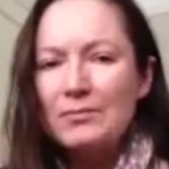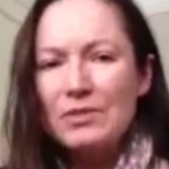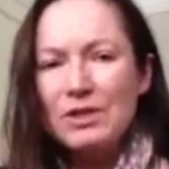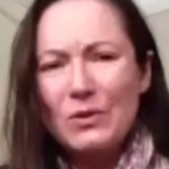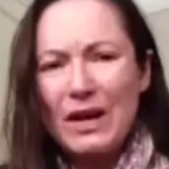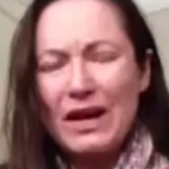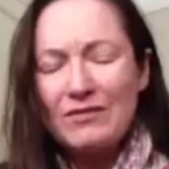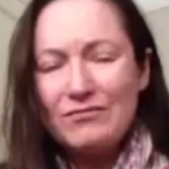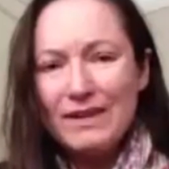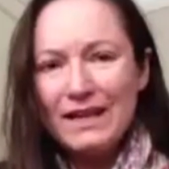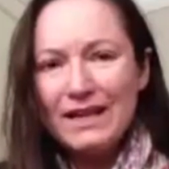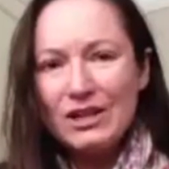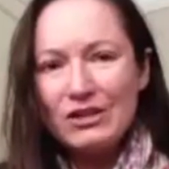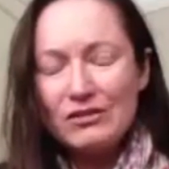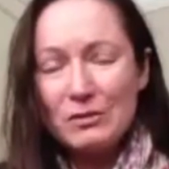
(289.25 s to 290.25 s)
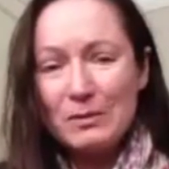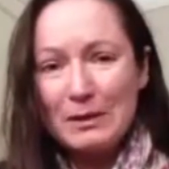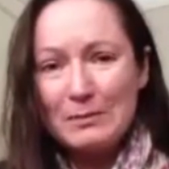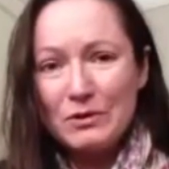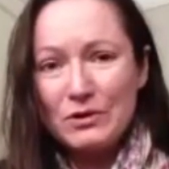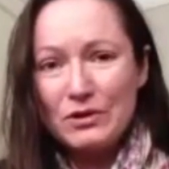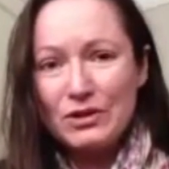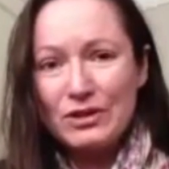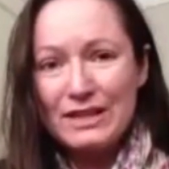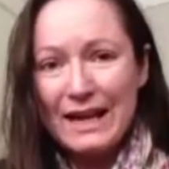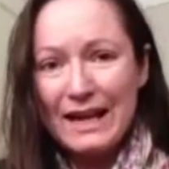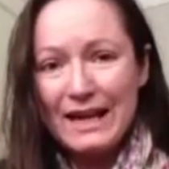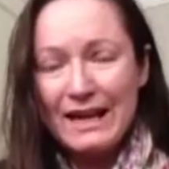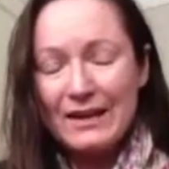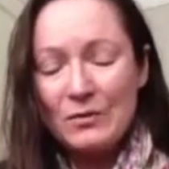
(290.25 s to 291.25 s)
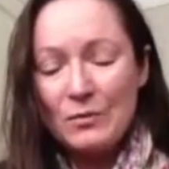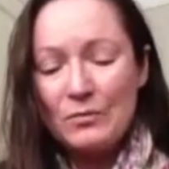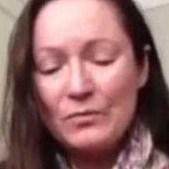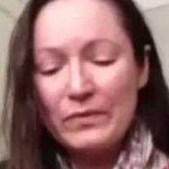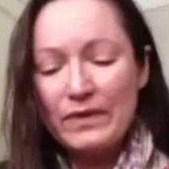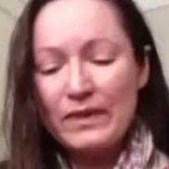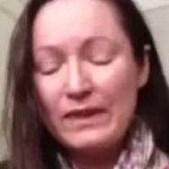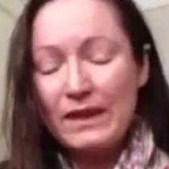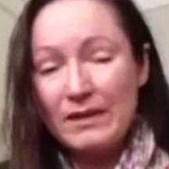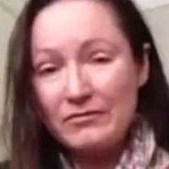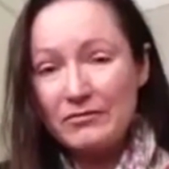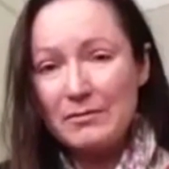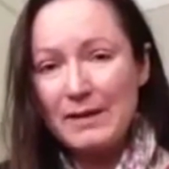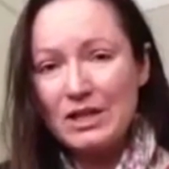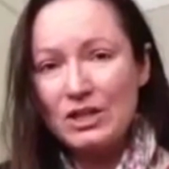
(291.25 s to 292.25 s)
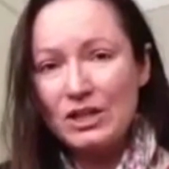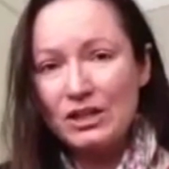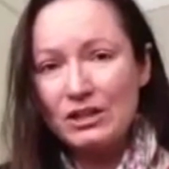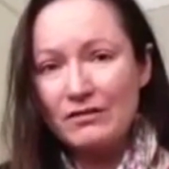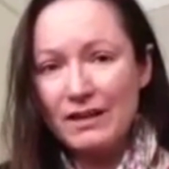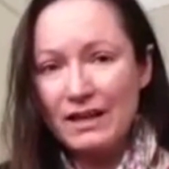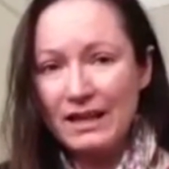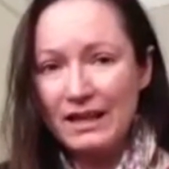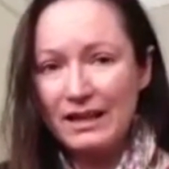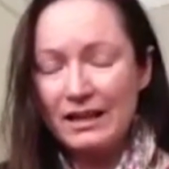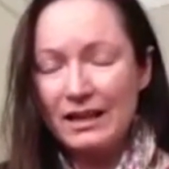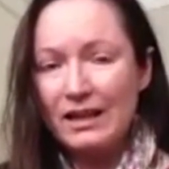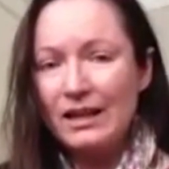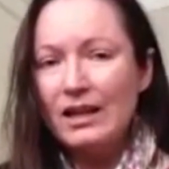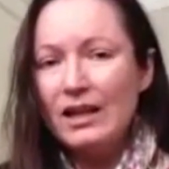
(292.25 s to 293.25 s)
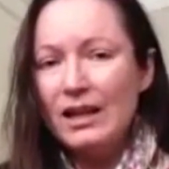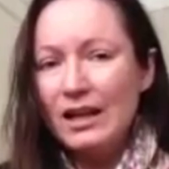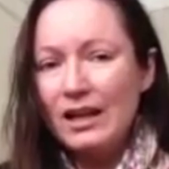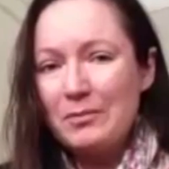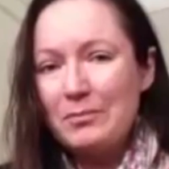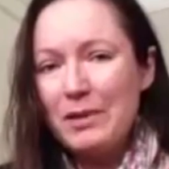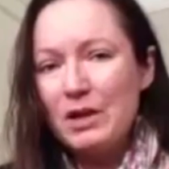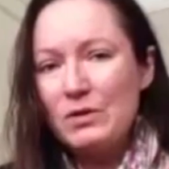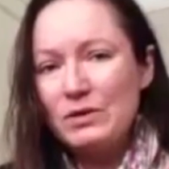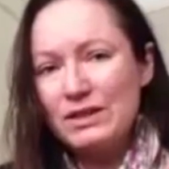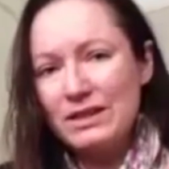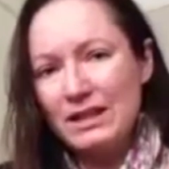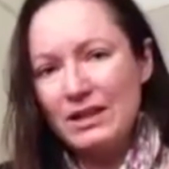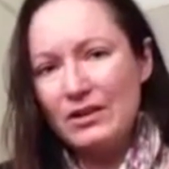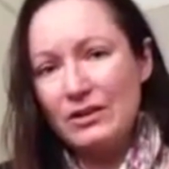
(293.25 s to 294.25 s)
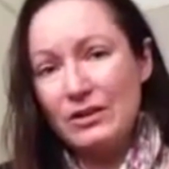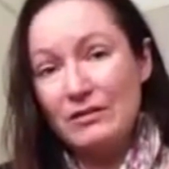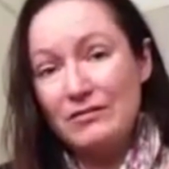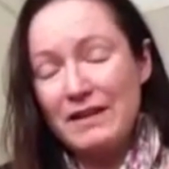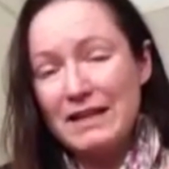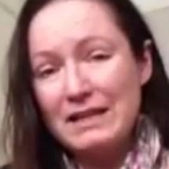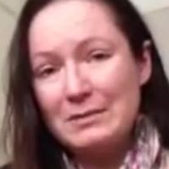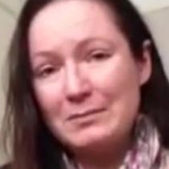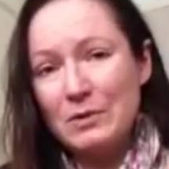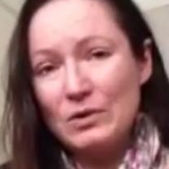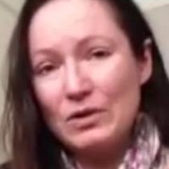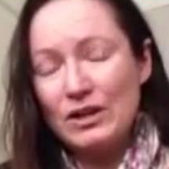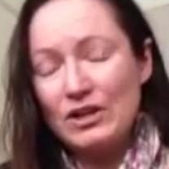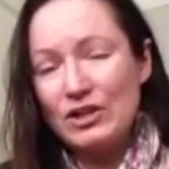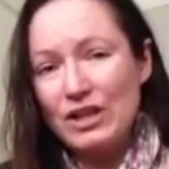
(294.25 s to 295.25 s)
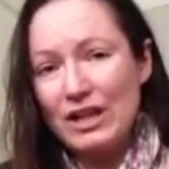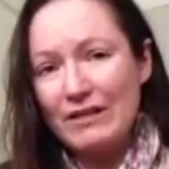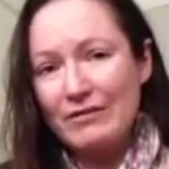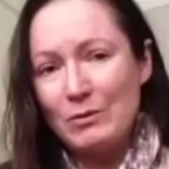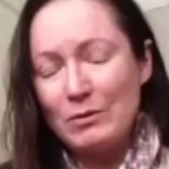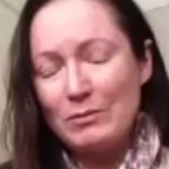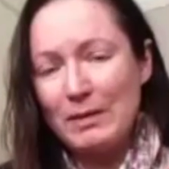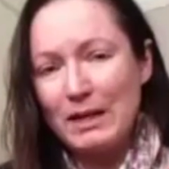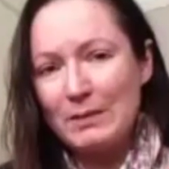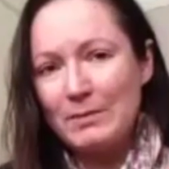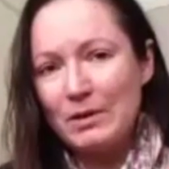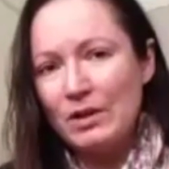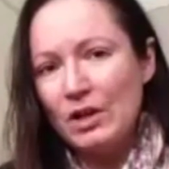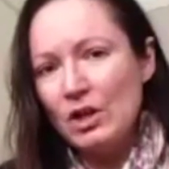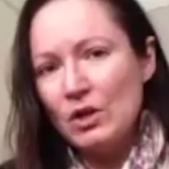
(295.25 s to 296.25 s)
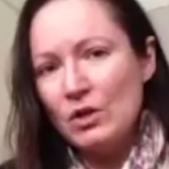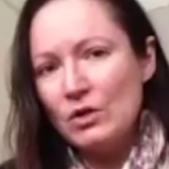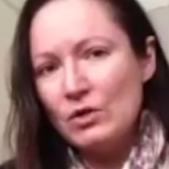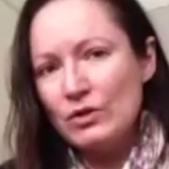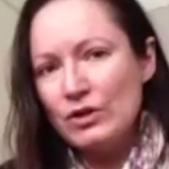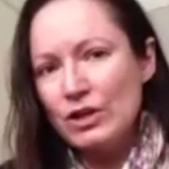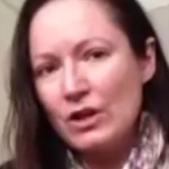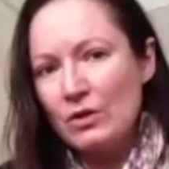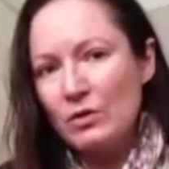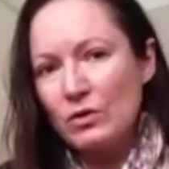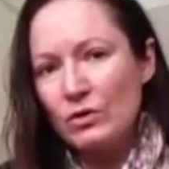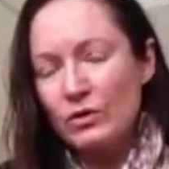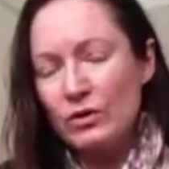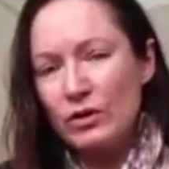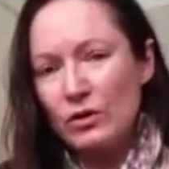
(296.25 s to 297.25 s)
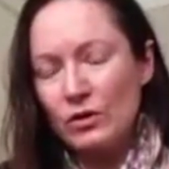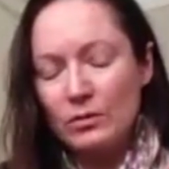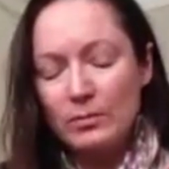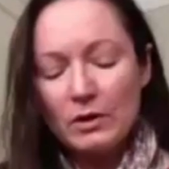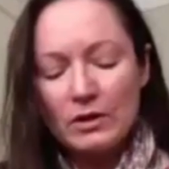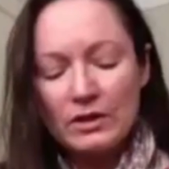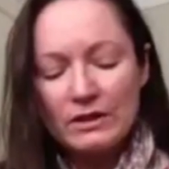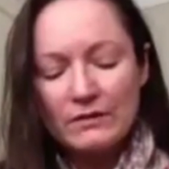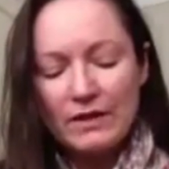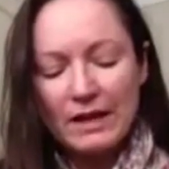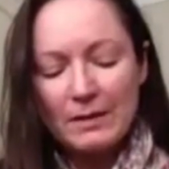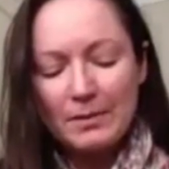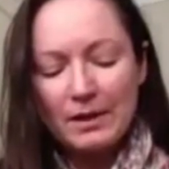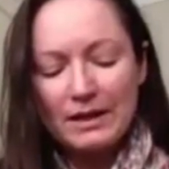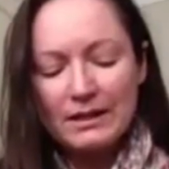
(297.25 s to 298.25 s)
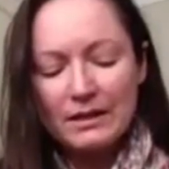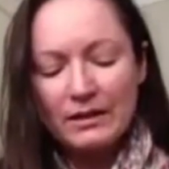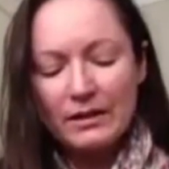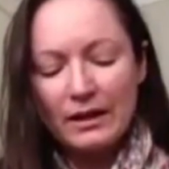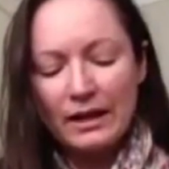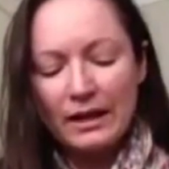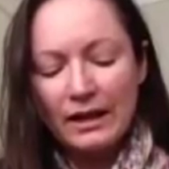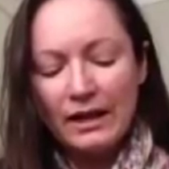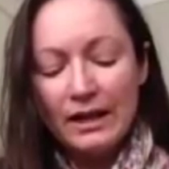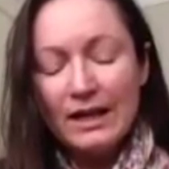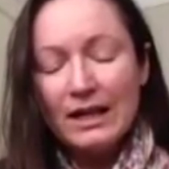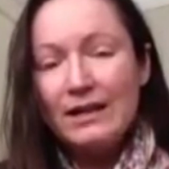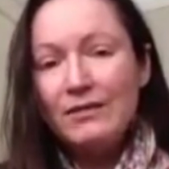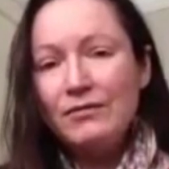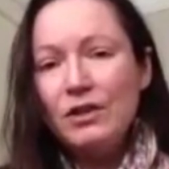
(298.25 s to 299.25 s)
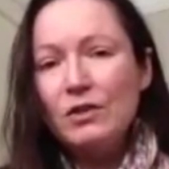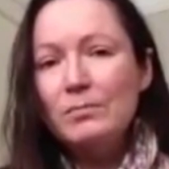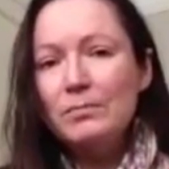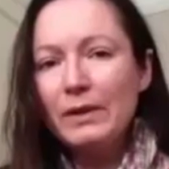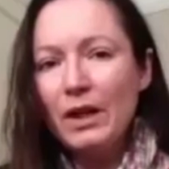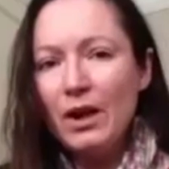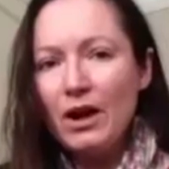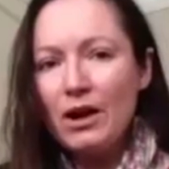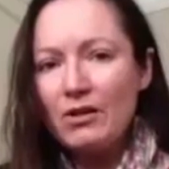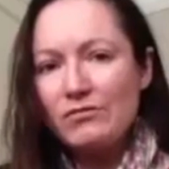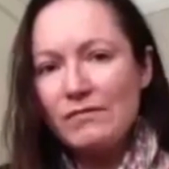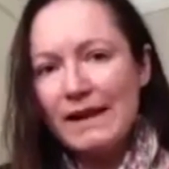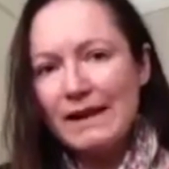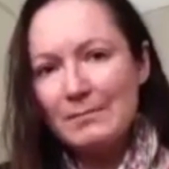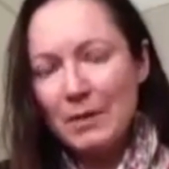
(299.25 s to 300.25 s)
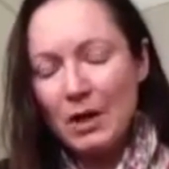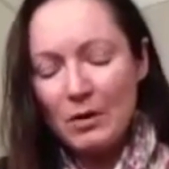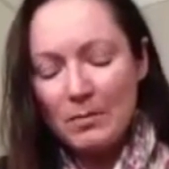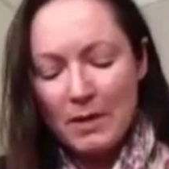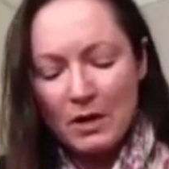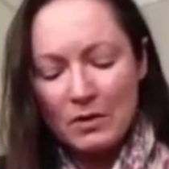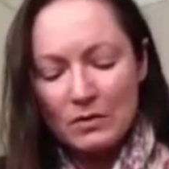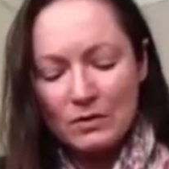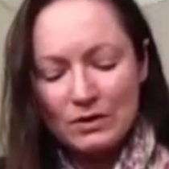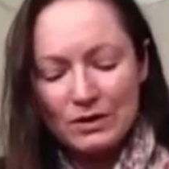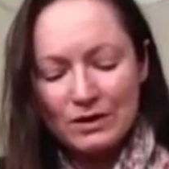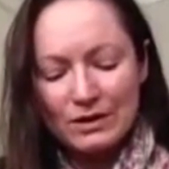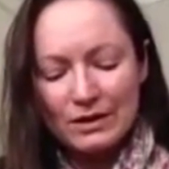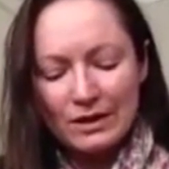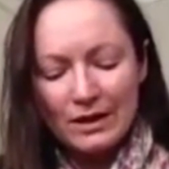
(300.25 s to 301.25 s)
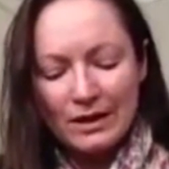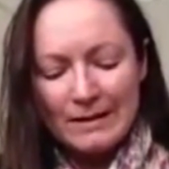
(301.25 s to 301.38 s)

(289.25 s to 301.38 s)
So I really encourage people to take the information on the Rohingya and post it on your Facebook and share it with people. Also, Google Plus if anybody's on there. If you blog, write blog posts.